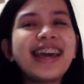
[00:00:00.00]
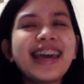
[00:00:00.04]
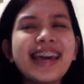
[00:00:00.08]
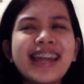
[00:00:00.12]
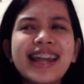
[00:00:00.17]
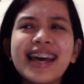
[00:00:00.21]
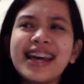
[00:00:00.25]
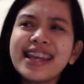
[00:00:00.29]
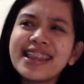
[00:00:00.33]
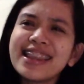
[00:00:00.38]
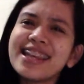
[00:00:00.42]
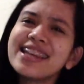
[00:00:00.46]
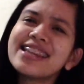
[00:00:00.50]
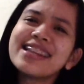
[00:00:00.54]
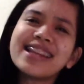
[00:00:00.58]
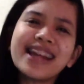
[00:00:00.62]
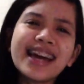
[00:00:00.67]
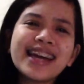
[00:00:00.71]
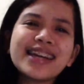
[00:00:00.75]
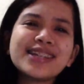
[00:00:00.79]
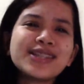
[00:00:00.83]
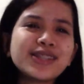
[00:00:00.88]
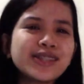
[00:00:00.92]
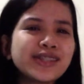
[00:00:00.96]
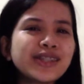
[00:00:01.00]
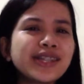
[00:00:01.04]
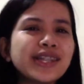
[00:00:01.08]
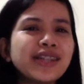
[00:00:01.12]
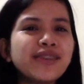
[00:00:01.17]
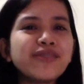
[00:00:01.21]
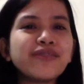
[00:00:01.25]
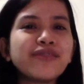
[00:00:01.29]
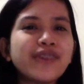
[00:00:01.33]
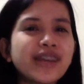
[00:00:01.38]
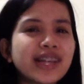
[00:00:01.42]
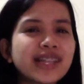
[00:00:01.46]
And I think that I should
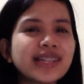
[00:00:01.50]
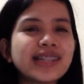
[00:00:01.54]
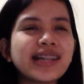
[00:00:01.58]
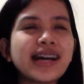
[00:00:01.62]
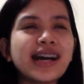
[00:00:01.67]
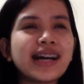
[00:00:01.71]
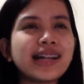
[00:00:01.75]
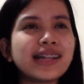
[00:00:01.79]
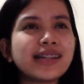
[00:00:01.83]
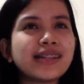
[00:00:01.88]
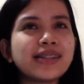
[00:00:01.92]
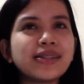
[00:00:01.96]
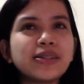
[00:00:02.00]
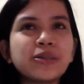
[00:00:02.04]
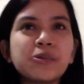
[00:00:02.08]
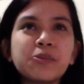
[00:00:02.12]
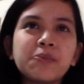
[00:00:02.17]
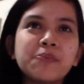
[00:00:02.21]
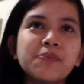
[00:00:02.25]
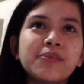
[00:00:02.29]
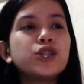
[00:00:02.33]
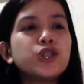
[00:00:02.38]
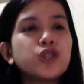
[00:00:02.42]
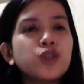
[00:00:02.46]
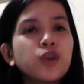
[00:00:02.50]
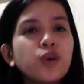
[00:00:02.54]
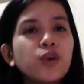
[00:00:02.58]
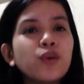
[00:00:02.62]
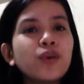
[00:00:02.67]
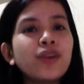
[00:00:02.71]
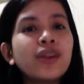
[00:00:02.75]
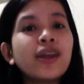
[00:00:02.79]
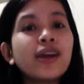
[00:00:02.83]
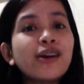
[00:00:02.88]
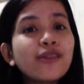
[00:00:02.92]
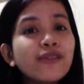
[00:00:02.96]
really fix that. So
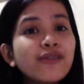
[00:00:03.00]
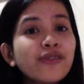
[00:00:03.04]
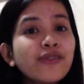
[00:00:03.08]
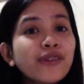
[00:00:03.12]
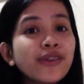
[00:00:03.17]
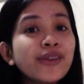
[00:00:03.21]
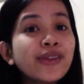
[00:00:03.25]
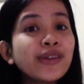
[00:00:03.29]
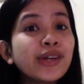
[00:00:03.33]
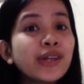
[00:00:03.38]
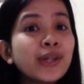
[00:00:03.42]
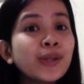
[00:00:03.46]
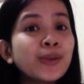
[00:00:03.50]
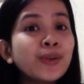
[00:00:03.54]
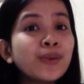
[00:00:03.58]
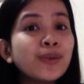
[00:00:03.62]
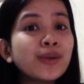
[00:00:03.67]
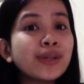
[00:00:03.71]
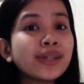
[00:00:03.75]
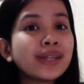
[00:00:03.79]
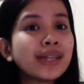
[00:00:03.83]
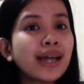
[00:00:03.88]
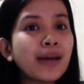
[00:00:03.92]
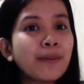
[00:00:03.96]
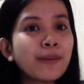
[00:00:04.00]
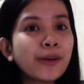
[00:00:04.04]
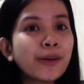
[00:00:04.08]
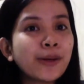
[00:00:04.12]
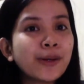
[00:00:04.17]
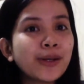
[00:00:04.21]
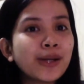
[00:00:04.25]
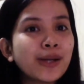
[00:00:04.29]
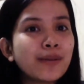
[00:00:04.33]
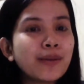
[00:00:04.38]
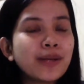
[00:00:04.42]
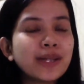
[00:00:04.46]
without further ado, dami
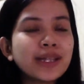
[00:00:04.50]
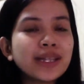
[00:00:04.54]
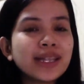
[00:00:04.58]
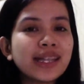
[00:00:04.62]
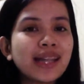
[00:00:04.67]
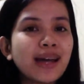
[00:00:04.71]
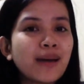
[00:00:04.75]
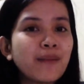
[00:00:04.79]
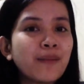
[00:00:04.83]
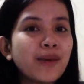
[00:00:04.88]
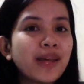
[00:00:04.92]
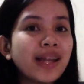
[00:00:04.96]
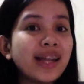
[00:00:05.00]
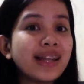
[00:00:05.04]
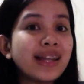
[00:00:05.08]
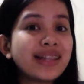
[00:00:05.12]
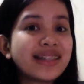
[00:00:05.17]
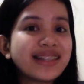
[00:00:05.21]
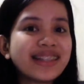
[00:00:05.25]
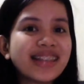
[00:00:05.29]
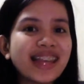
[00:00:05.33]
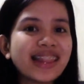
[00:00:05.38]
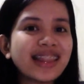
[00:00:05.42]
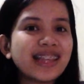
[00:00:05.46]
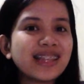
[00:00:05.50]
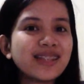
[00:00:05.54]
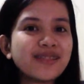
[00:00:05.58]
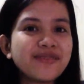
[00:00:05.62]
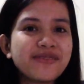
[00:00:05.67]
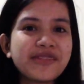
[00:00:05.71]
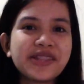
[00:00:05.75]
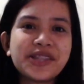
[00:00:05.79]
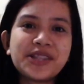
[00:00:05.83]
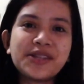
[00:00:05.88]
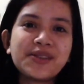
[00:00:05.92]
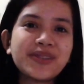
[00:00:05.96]
ko na naman sinabi, let's get
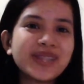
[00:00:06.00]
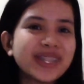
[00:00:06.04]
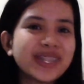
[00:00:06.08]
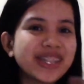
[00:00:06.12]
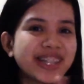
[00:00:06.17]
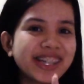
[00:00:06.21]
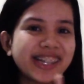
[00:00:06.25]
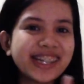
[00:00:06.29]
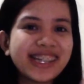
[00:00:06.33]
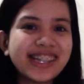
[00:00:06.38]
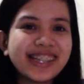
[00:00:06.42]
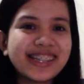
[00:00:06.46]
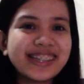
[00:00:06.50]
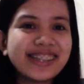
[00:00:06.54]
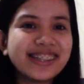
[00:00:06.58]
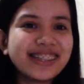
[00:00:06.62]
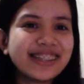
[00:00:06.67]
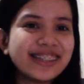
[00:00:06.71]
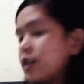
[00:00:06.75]
this video started.